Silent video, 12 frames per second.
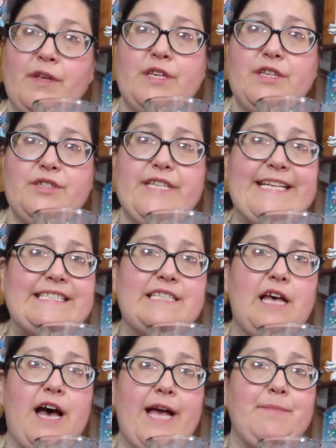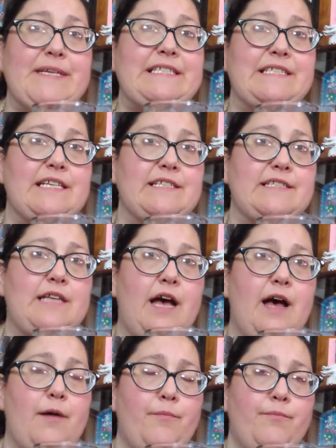You taste the hibiscus
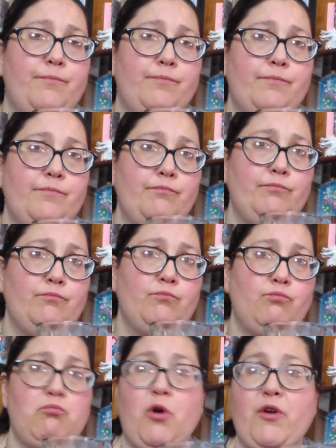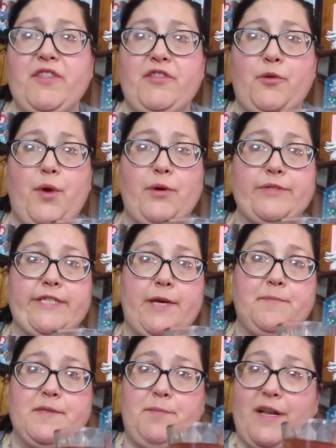more than the
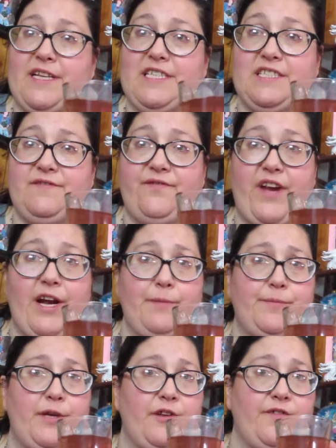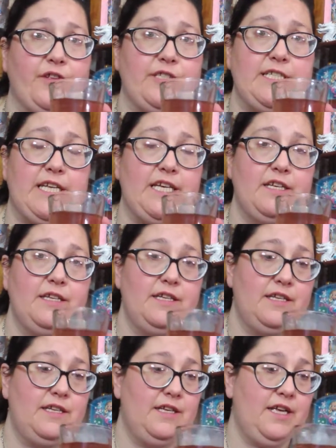rosehips, but it is a very beautiful tea
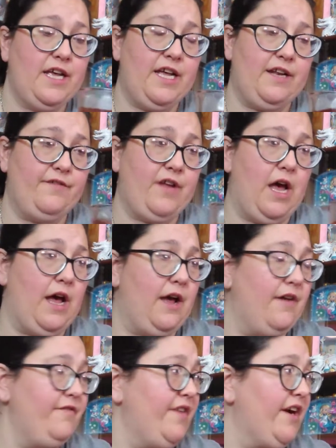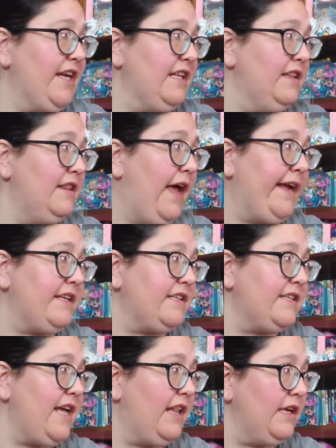and very light
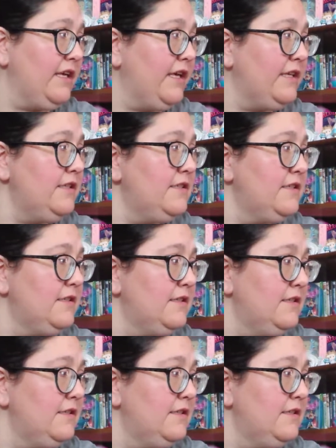and delicate.